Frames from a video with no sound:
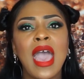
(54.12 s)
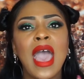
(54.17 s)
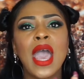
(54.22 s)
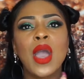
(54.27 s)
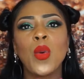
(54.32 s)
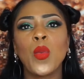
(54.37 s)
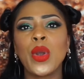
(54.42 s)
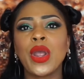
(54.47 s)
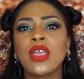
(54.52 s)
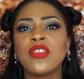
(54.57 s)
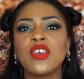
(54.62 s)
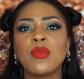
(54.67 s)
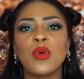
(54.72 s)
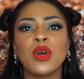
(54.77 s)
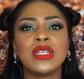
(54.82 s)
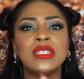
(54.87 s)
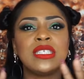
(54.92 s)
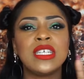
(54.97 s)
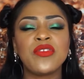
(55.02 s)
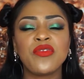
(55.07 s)
I wear them
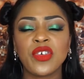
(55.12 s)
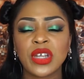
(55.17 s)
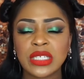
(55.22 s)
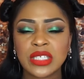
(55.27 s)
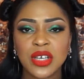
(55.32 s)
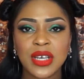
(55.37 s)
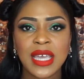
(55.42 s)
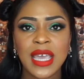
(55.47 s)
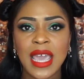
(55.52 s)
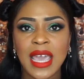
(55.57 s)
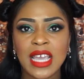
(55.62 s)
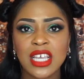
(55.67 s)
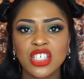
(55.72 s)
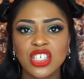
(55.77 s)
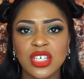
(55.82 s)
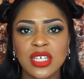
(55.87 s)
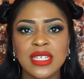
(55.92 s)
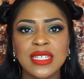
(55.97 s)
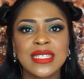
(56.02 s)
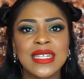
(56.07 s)
on different
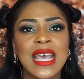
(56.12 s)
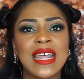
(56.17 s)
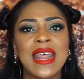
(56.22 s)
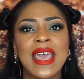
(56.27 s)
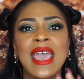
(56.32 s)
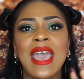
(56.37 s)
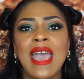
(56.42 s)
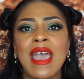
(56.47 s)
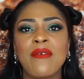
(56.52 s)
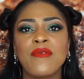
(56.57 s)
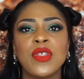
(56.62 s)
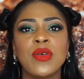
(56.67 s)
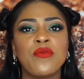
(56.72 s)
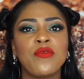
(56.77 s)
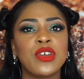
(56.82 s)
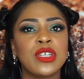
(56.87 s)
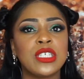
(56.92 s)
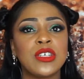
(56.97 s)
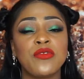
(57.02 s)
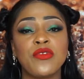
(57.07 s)
occasions and I have them
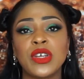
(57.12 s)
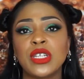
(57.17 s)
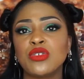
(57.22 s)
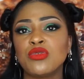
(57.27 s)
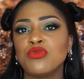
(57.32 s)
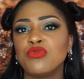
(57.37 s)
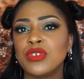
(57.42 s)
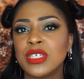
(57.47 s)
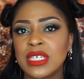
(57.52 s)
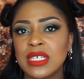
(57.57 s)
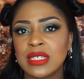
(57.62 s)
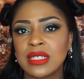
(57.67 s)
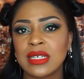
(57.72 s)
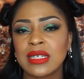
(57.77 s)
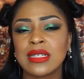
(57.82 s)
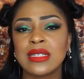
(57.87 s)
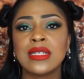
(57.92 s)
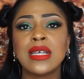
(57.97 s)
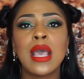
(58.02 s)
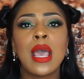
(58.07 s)
for different
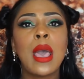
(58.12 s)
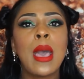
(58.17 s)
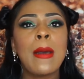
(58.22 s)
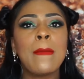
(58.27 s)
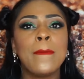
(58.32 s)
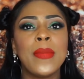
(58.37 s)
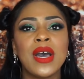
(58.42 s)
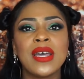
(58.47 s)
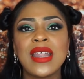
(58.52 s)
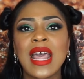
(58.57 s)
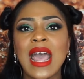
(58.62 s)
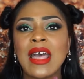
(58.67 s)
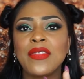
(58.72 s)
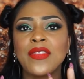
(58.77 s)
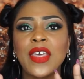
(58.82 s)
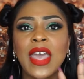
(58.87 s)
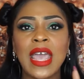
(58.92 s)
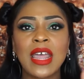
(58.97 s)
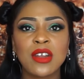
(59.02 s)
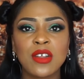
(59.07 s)
reasons, but
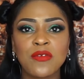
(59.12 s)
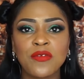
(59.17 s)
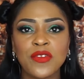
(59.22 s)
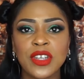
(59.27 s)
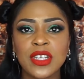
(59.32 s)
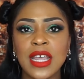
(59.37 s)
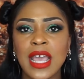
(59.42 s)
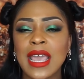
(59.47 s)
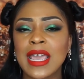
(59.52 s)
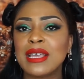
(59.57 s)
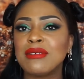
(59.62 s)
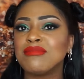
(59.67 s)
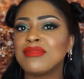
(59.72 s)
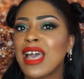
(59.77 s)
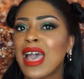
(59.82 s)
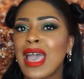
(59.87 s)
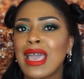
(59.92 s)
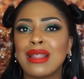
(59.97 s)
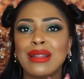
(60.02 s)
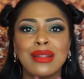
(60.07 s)
at the end of the day,
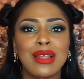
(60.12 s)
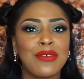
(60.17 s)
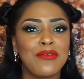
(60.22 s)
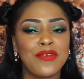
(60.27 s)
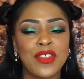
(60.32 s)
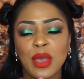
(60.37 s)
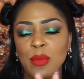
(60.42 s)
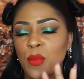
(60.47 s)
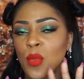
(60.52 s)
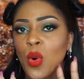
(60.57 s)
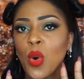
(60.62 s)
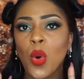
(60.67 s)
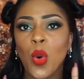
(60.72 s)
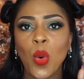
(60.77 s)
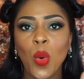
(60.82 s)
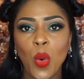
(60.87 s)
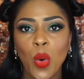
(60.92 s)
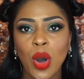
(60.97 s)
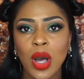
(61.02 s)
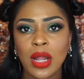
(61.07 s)
I love them
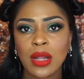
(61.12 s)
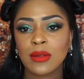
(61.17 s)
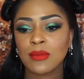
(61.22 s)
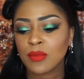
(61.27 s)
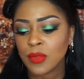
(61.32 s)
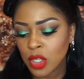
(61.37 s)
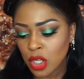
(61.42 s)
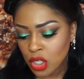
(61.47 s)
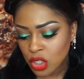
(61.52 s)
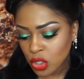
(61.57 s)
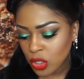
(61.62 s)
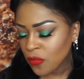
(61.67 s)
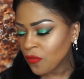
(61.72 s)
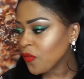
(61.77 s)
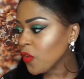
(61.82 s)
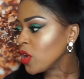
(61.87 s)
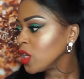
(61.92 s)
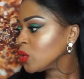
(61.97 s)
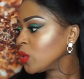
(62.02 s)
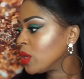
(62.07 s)
all. So the
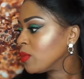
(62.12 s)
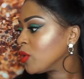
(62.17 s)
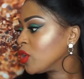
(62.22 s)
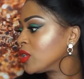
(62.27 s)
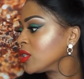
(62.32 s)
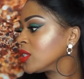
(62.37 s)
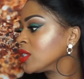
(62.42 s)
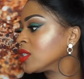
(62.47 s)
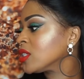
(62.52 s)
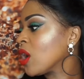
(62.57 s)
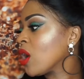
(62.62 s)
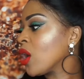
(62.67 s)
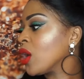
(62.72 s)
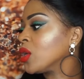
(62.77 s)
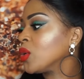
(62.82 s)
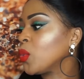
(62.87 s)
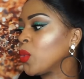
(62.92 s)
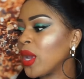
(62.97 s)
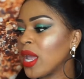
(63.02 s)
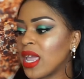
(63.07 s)
first one I'm gonna
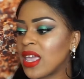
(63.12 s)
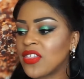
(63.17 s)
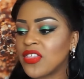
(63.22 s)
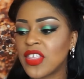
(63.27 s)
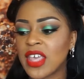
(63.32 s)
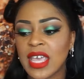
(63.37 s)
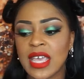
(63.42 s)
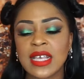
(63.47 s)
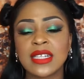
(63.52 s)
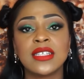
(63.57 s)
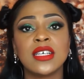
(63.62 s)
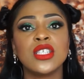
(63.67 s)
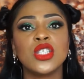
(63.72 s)
start with is